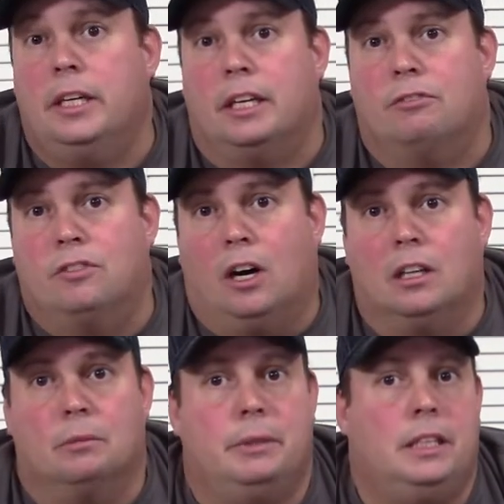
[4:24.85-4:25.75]
You can
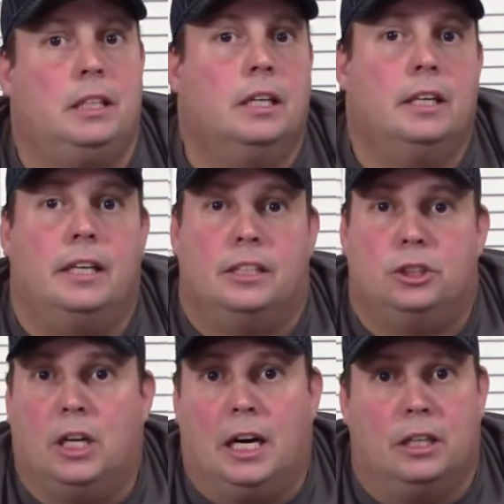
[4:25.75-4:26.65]
follow me
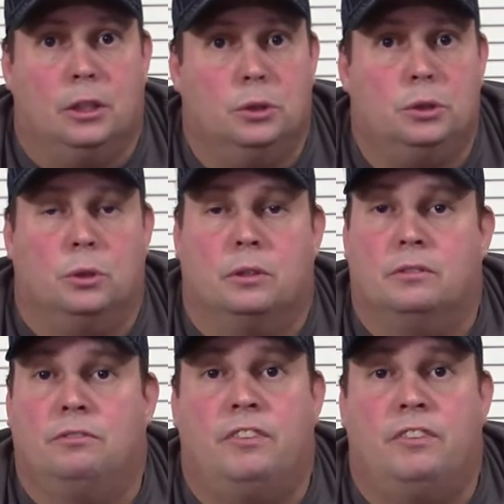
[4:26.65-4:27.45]
at John Oast on